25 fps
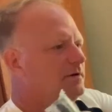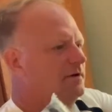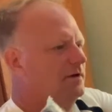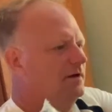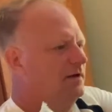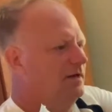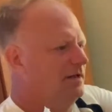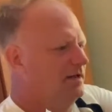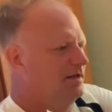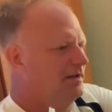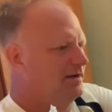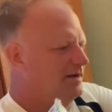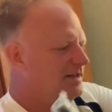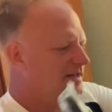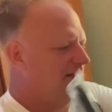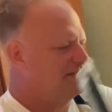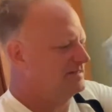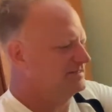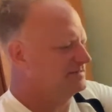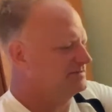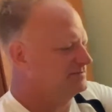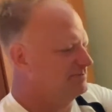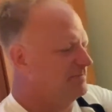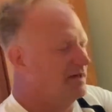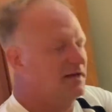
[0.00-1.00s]
Oh,
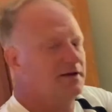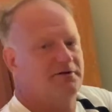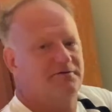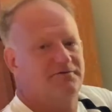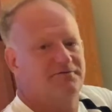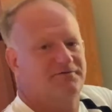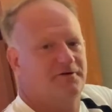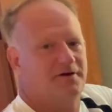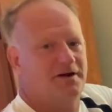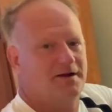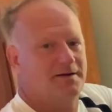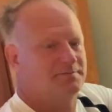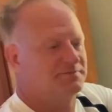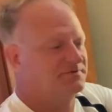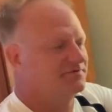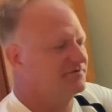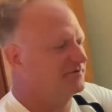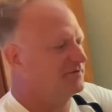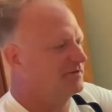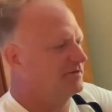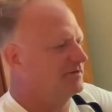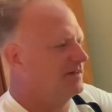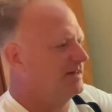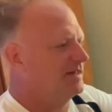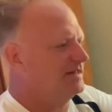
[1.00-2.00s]
nice. Metal frames for
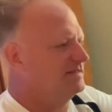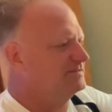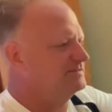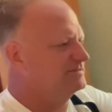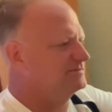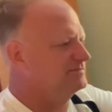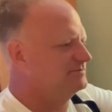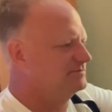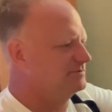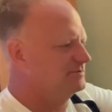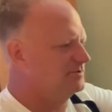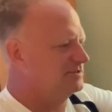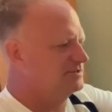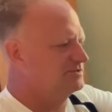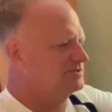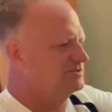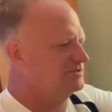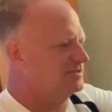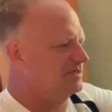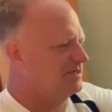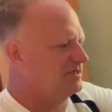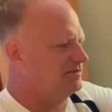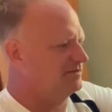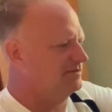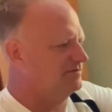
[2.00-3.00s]
the legs. Good
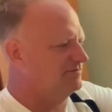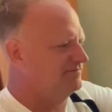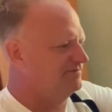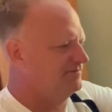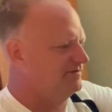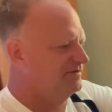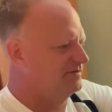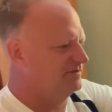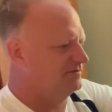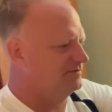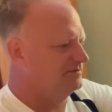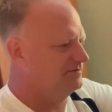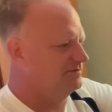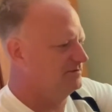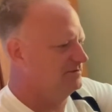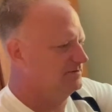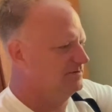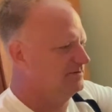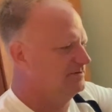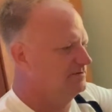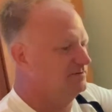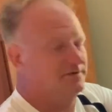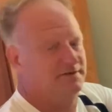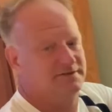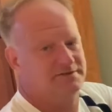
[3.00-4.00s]
solid feel.
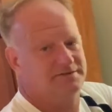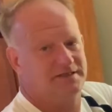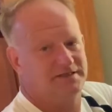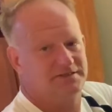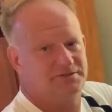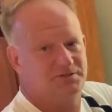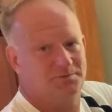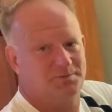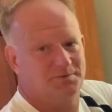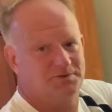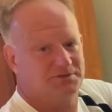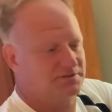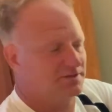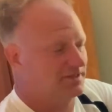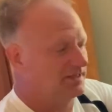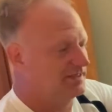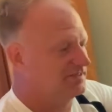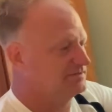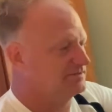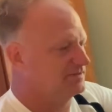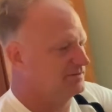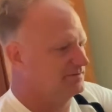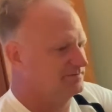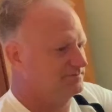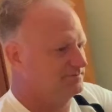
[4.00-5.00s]
At least I assume it's
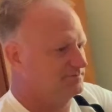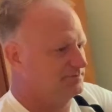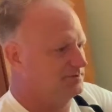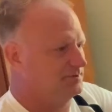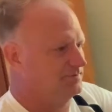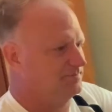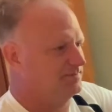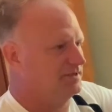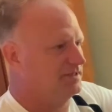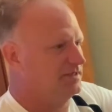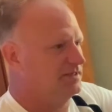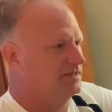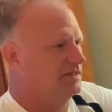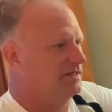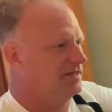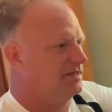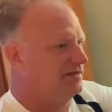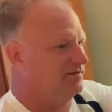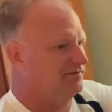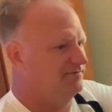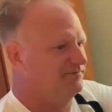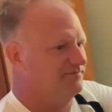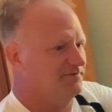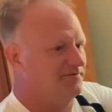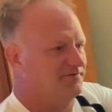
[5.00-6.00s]
legs, and it could be
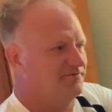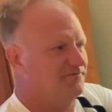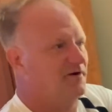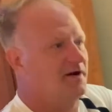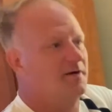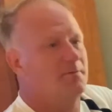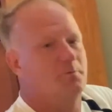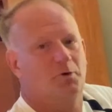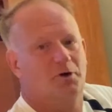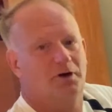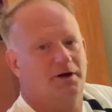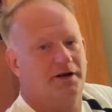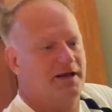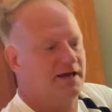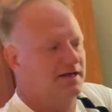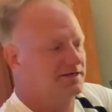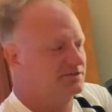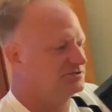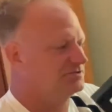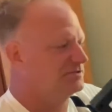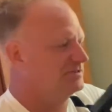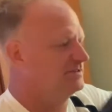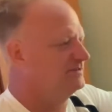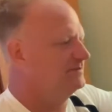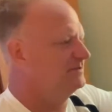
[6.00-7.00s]
for the framework,
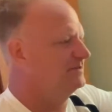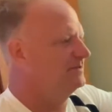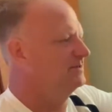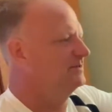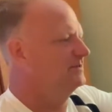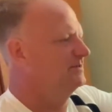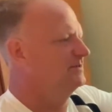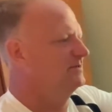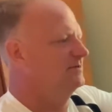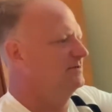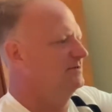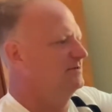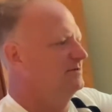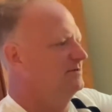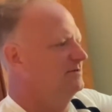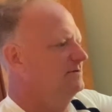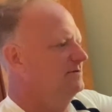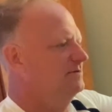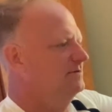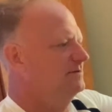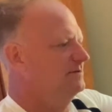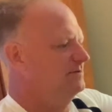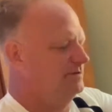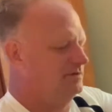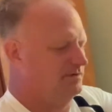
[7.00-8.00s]
actually.
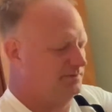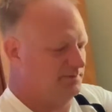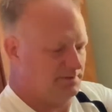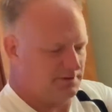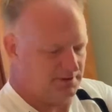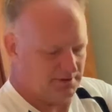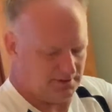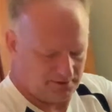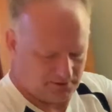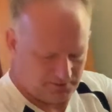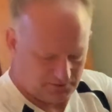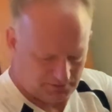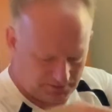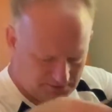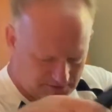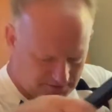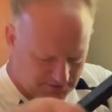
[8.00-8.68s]
There we go.